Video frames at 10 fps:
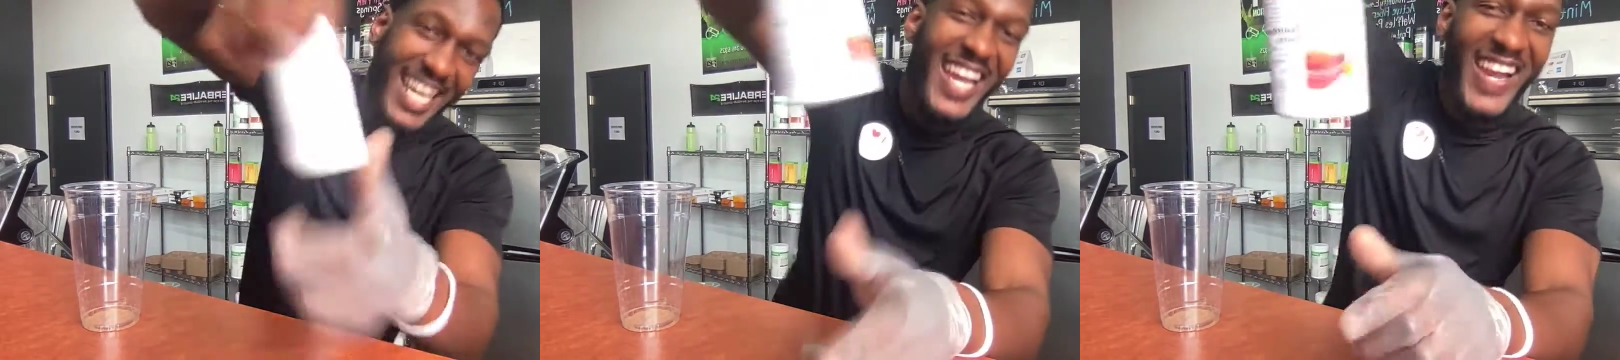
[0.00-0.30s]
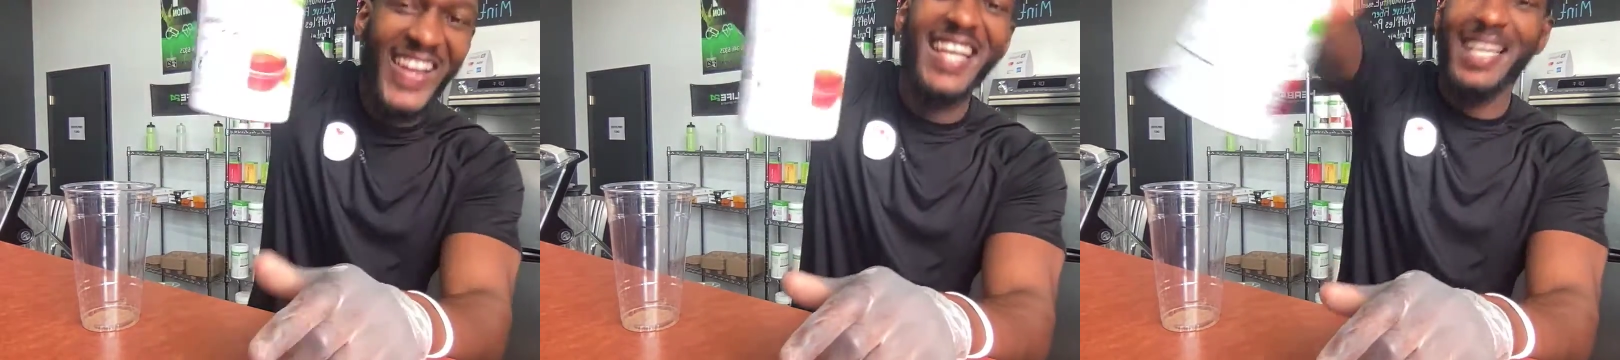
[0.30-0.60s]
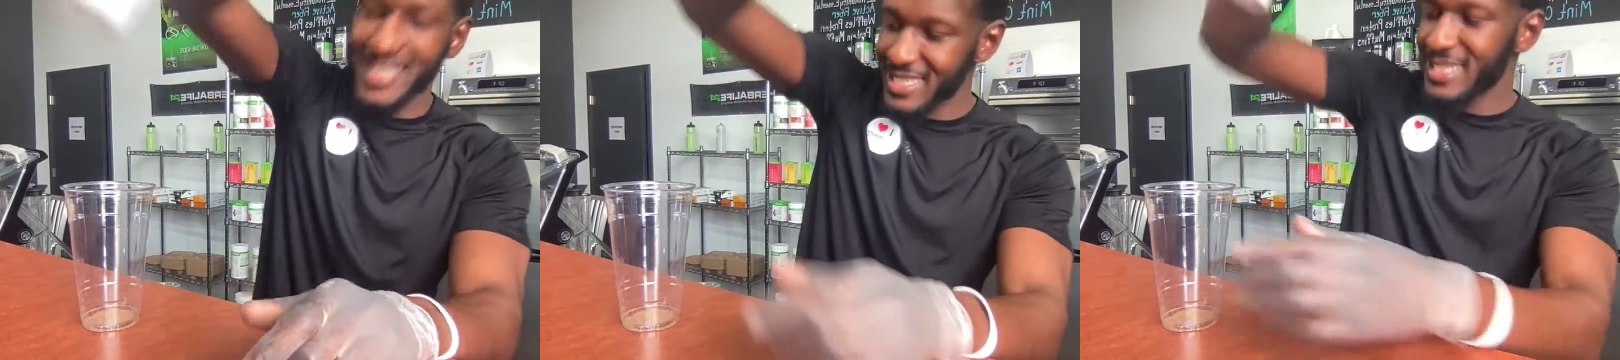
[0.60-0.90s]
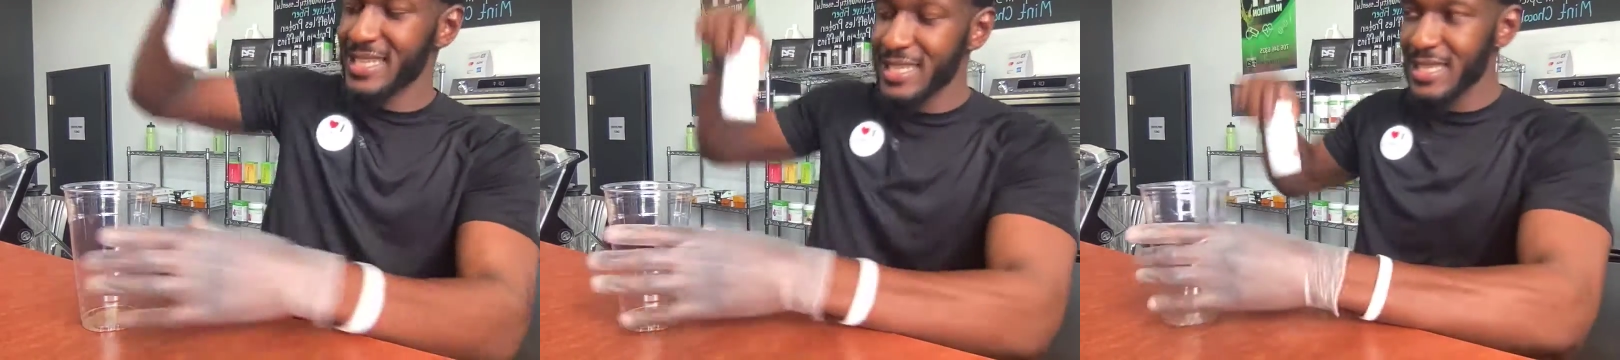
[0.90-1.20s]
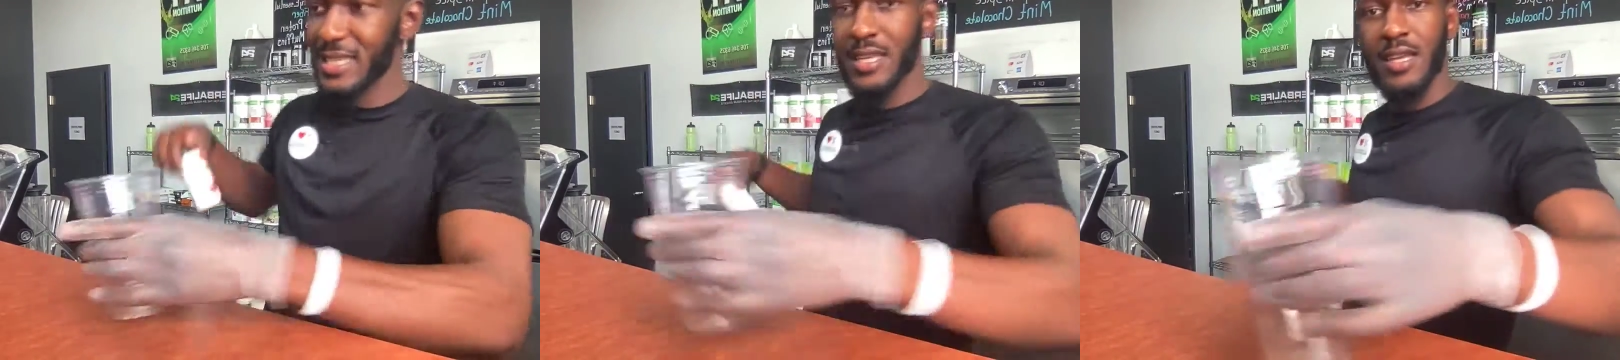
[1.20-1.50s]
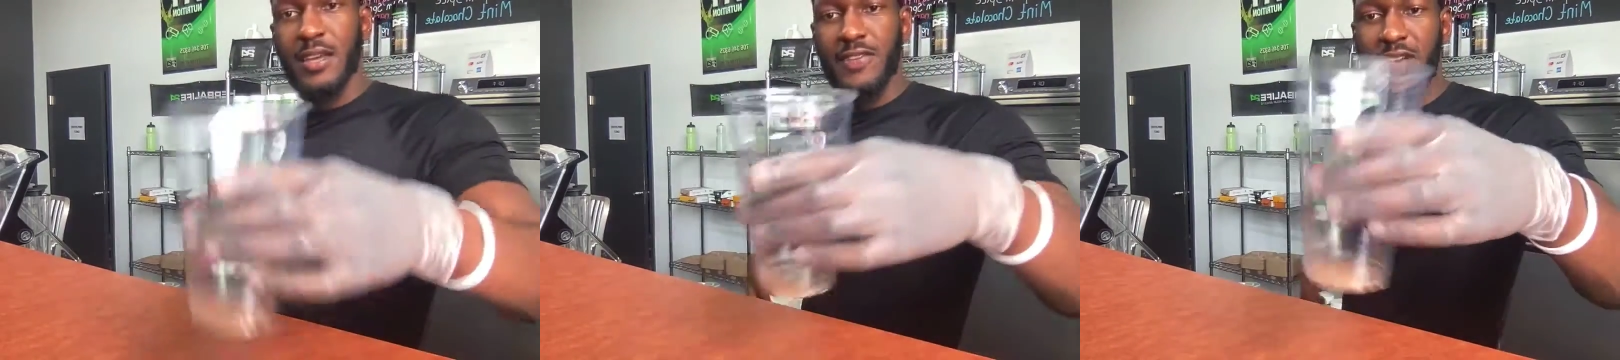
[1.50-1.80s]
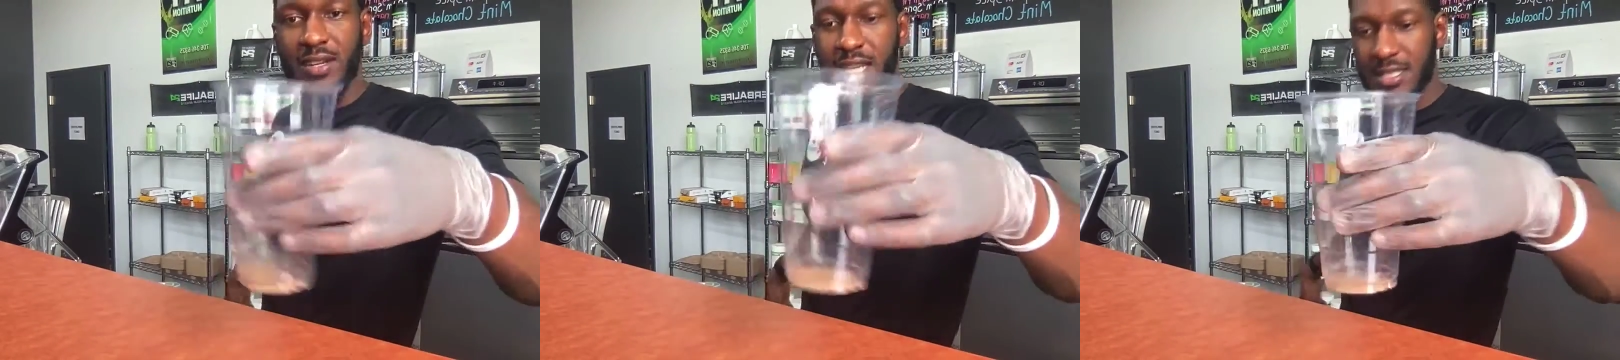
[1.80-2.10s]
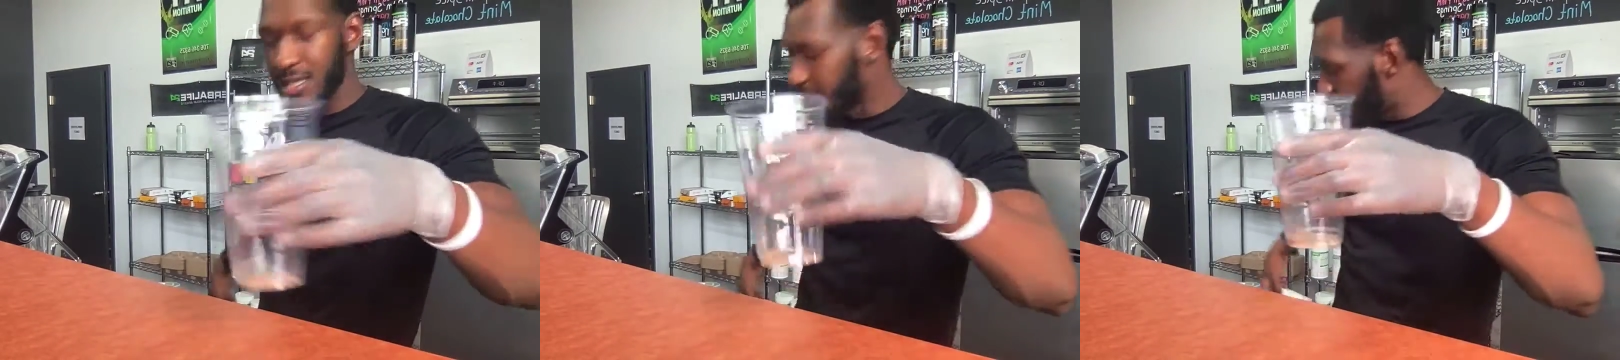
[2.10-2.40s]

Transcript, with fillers: there, you dig? Foundation of the